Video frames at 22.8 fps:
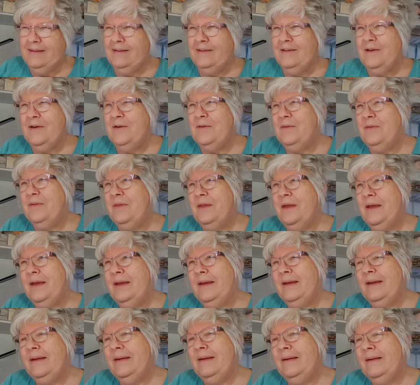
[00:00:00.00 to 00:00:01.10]
I don't think.
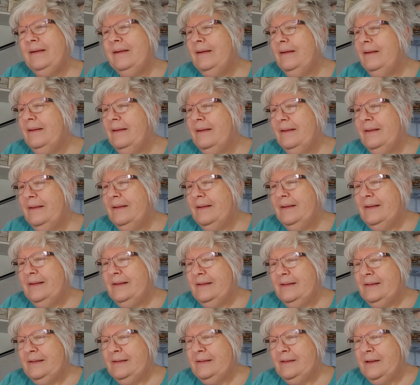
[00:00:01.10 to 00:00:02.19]

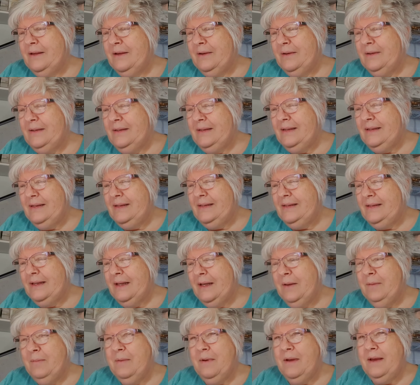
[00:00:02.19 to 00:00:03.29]
So he's
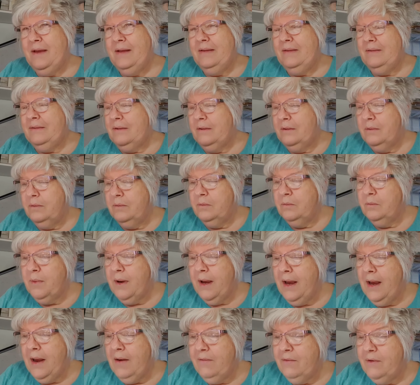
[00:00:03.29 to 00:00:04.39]
still a bit
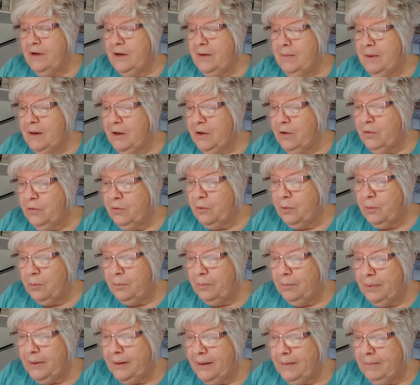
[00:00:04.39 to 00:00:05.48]
wary and a bit
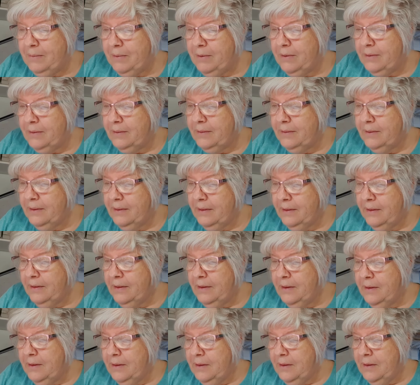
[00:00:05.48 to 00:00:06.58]
grumpy, but
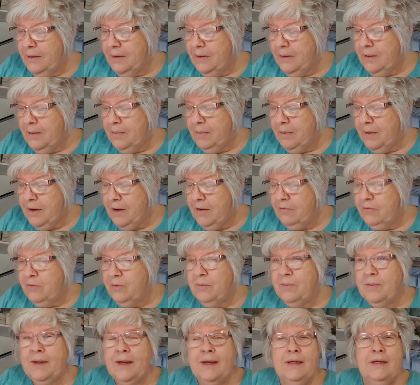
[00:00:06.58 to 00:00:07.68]
apart
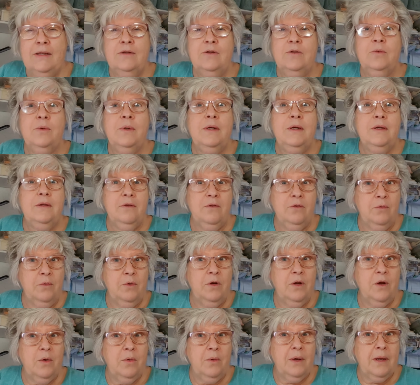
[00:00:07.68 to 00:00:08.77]
from that, he's doing
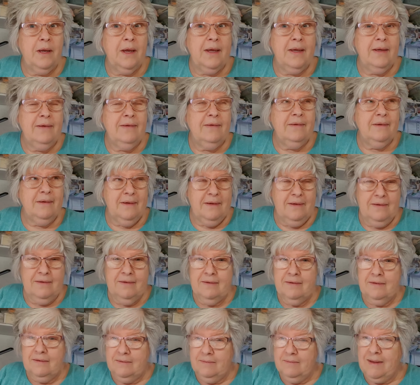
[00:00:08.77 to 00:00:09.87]
okay.
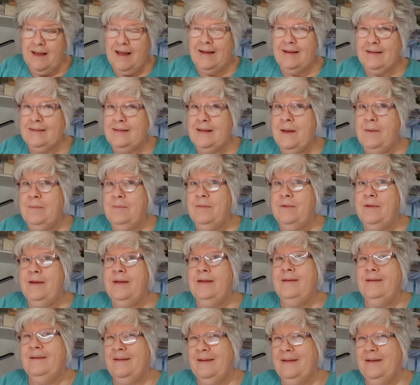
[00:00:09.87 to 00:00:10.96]
He's
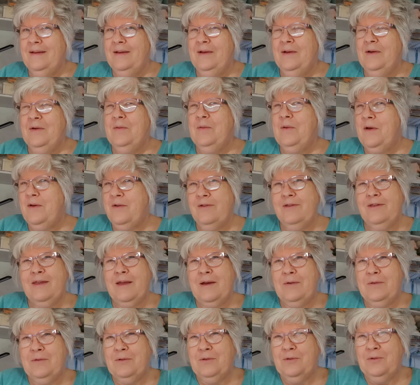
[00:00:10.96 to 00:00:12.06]
accepting, whereas
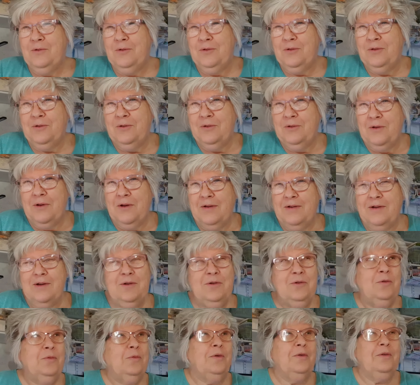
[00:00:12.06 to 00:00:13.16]
Elsa just, she
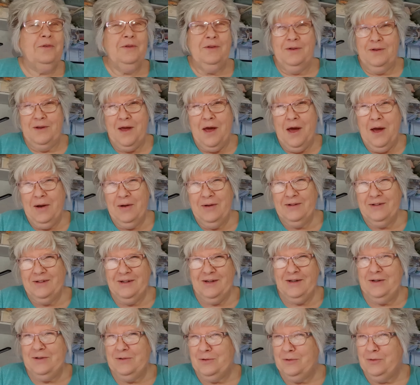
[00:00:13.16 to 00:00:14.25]
doesn't want to know.
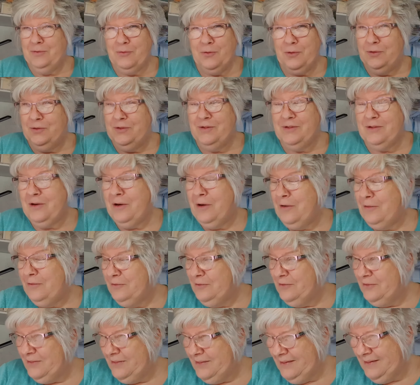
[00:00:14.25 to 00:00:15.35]
She just runs
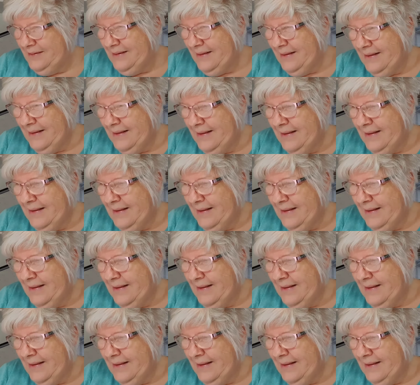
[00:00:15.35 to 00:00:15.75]
off.